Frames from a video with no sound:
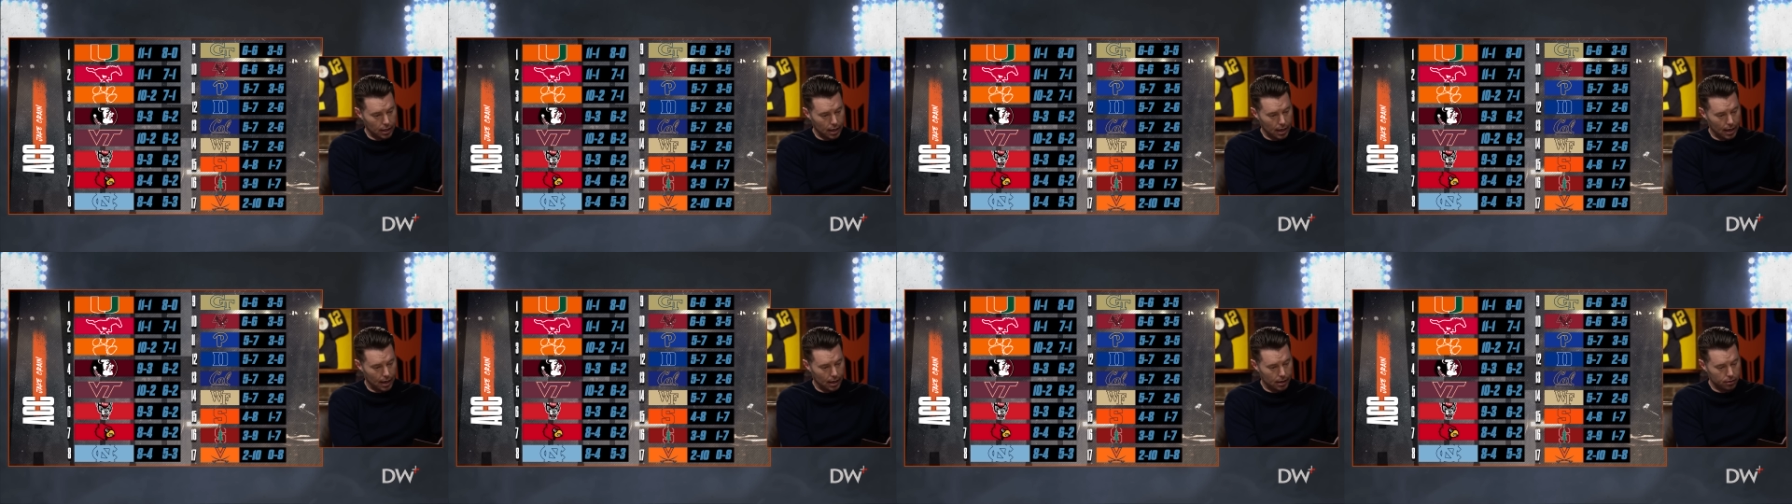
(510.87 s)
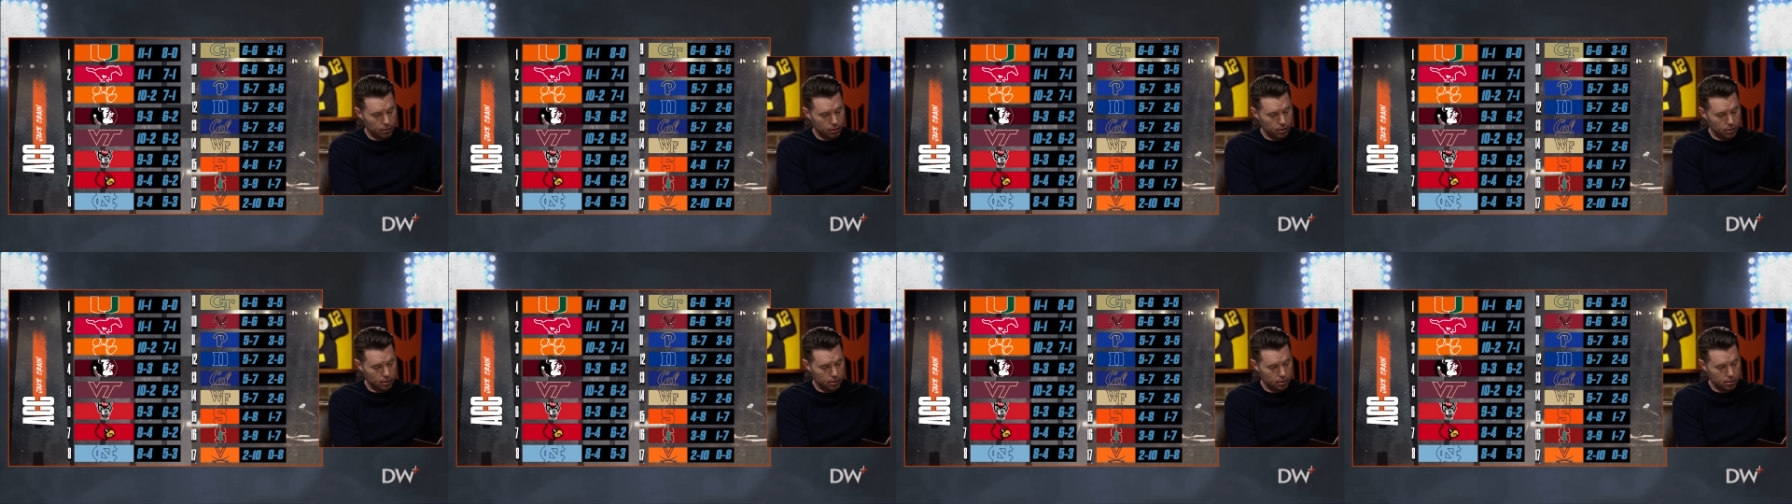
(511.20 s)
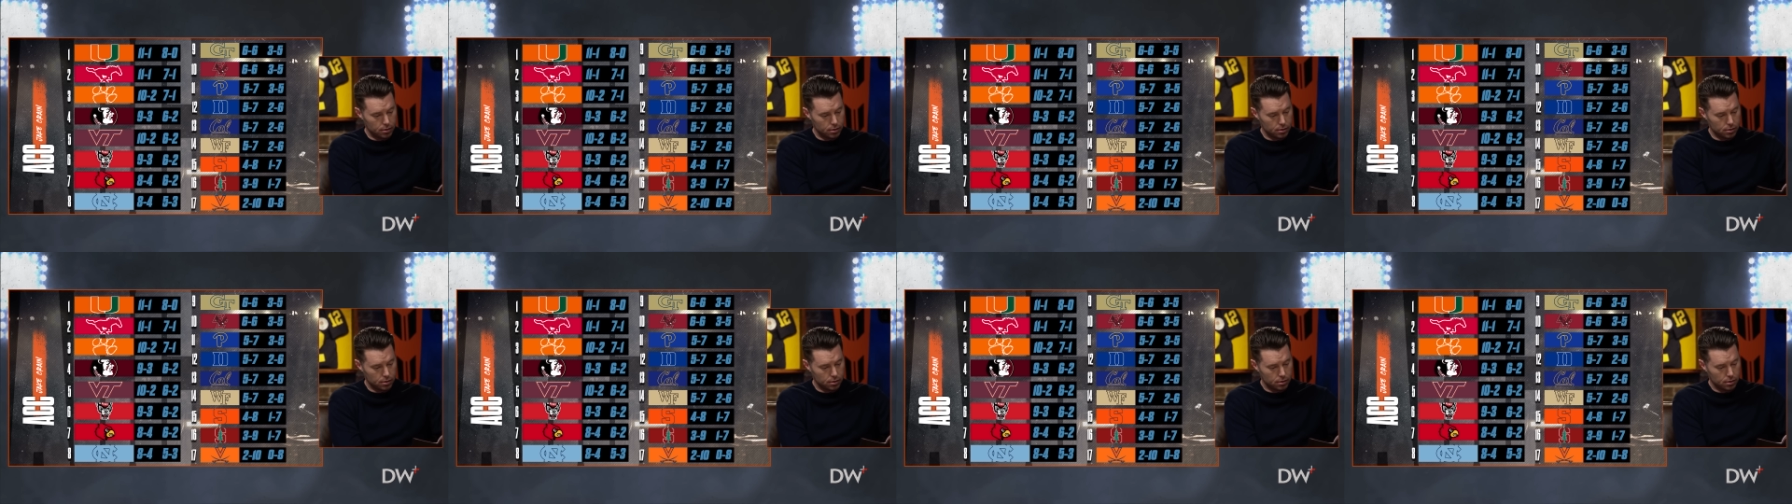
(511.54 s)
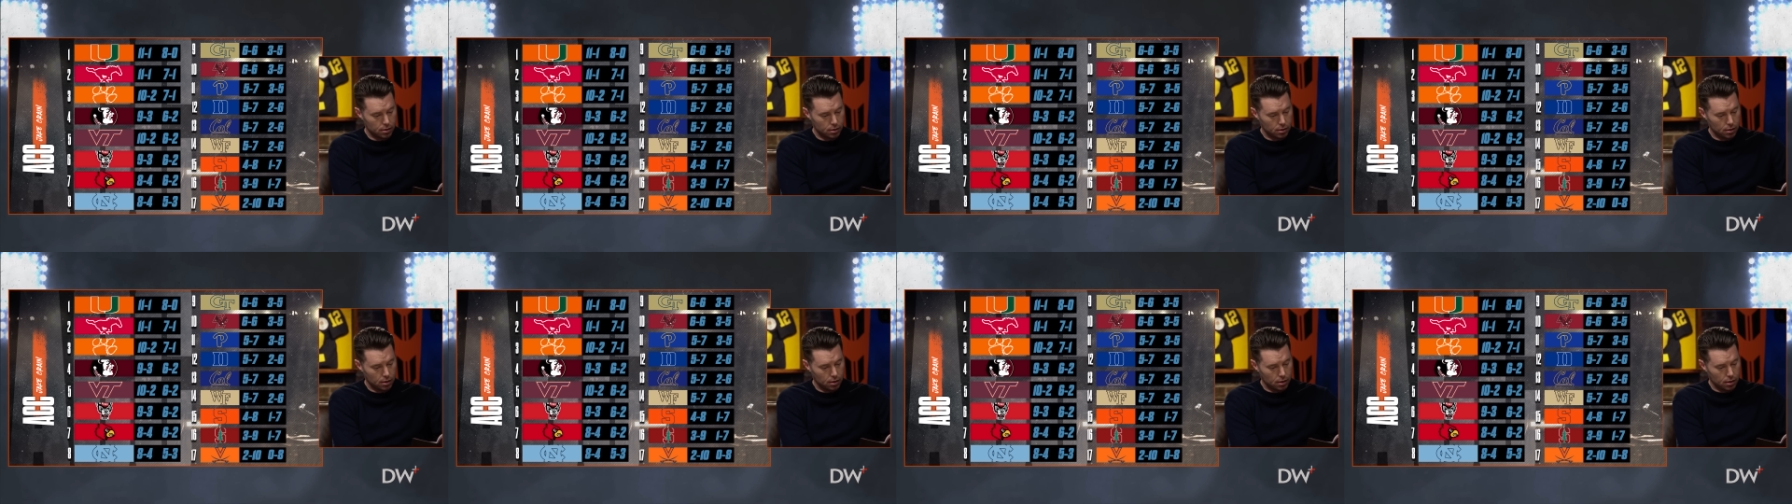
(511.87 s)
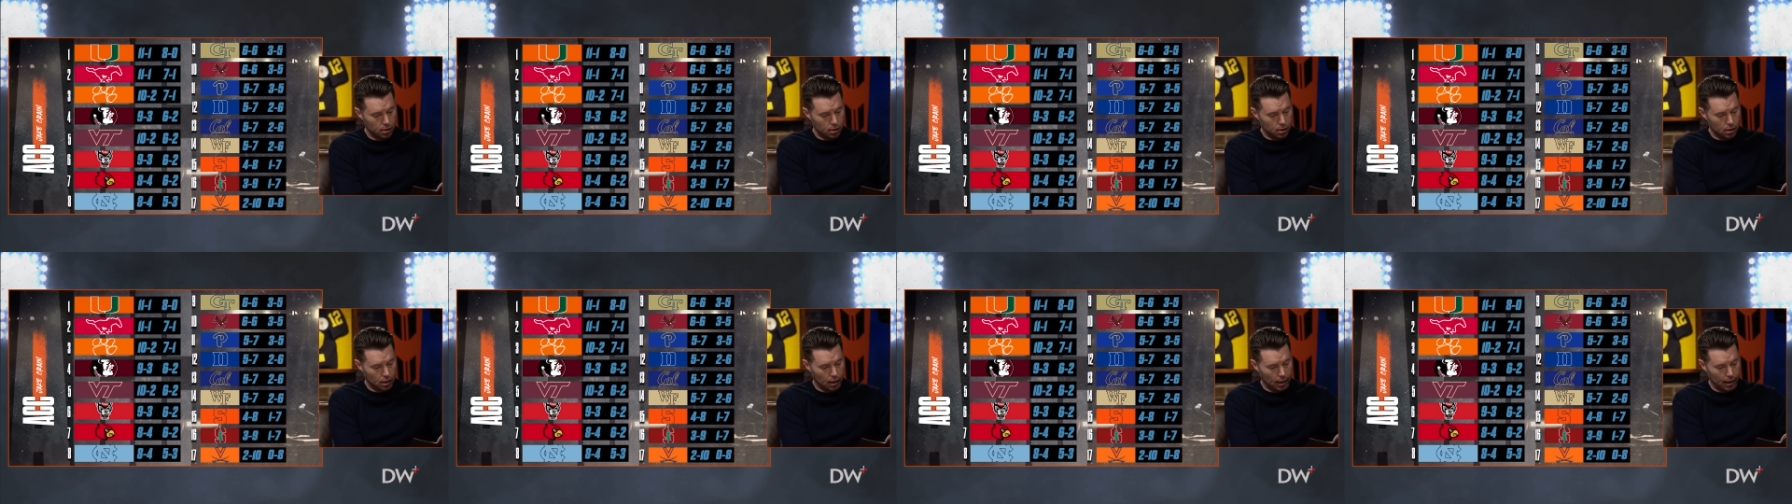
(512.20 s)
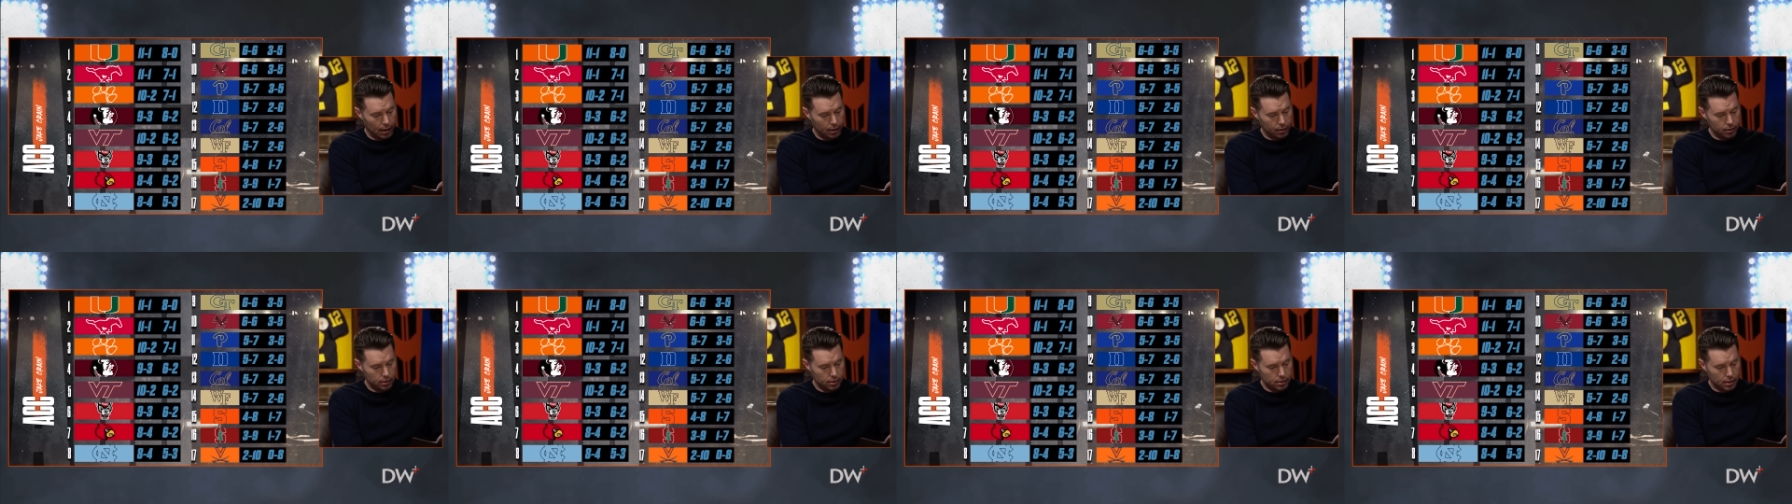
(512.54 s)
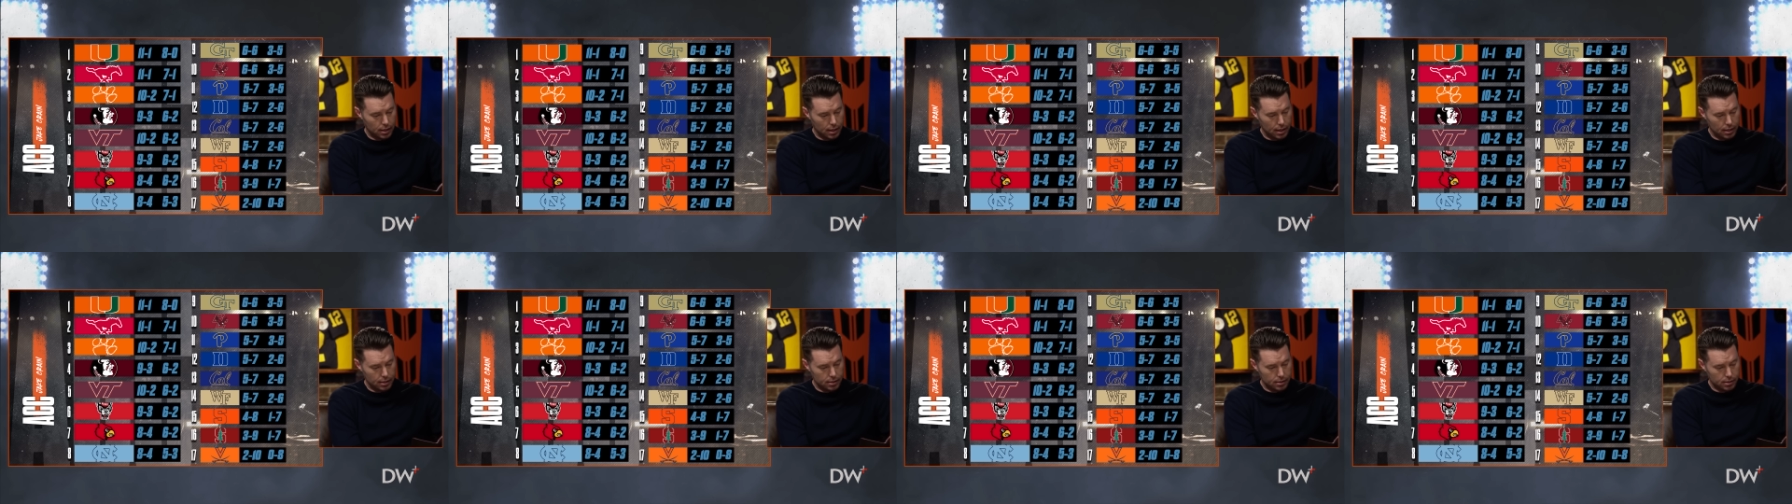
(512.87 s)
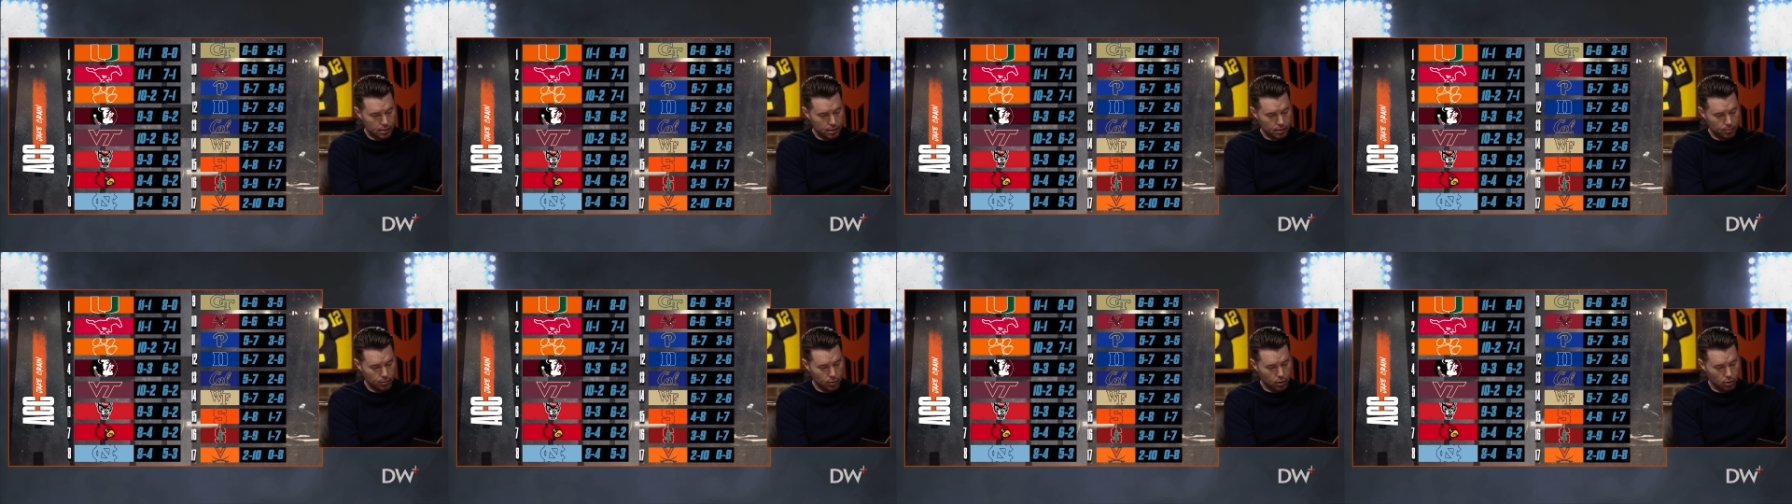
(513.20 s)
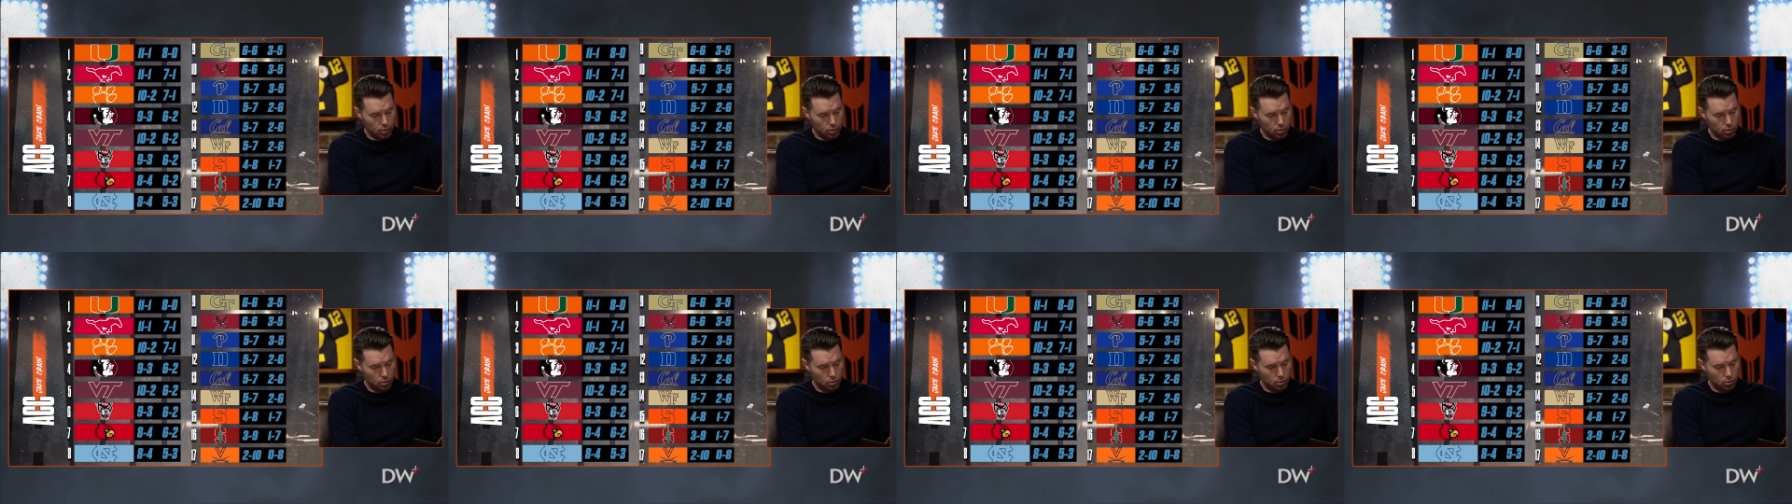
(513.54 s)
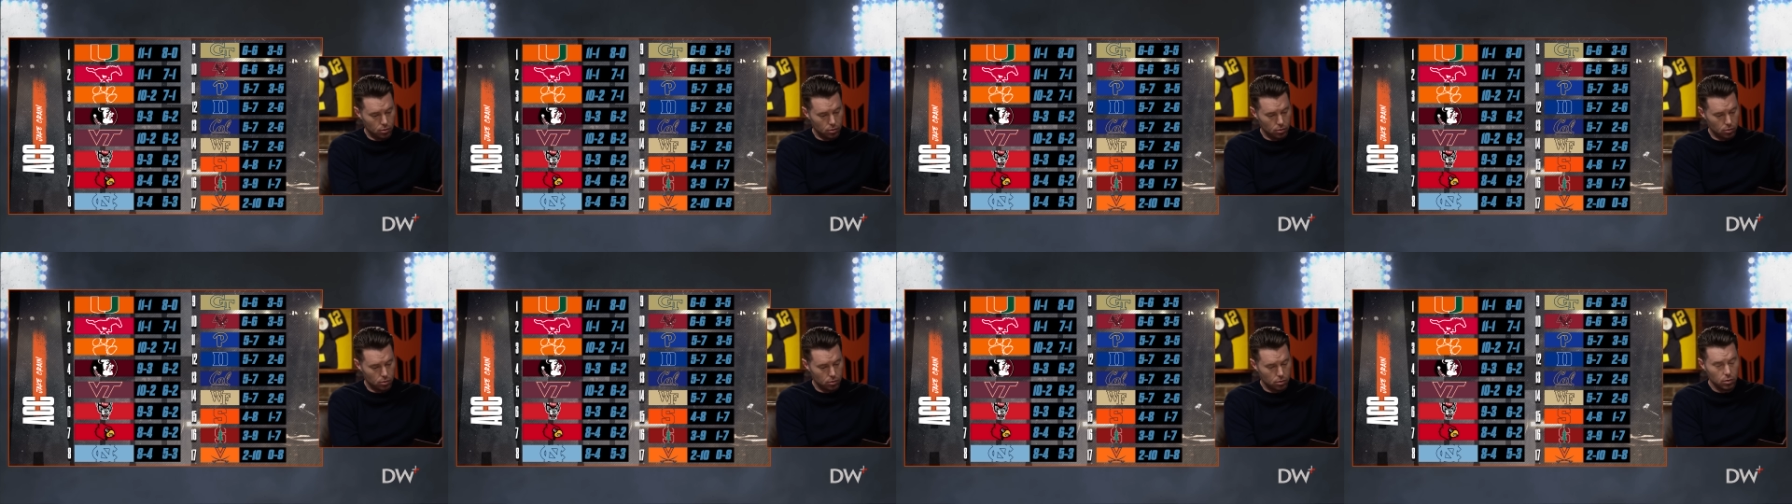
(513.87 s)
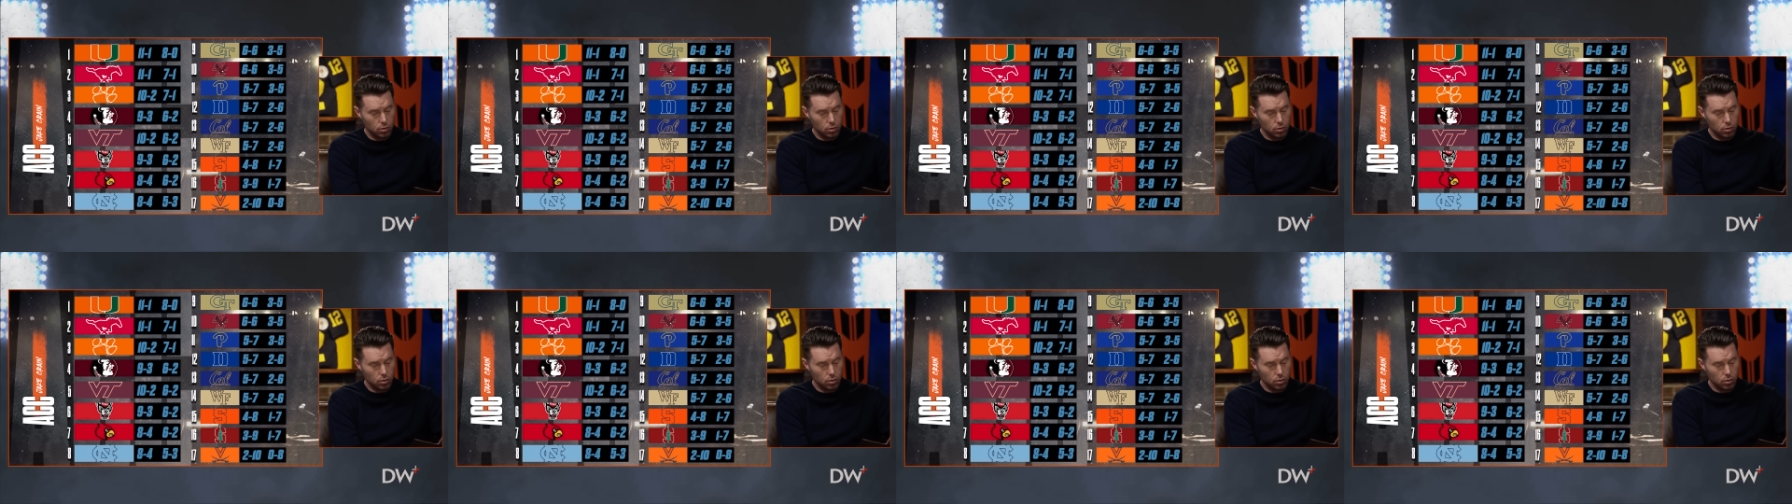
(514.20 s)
How does SMU?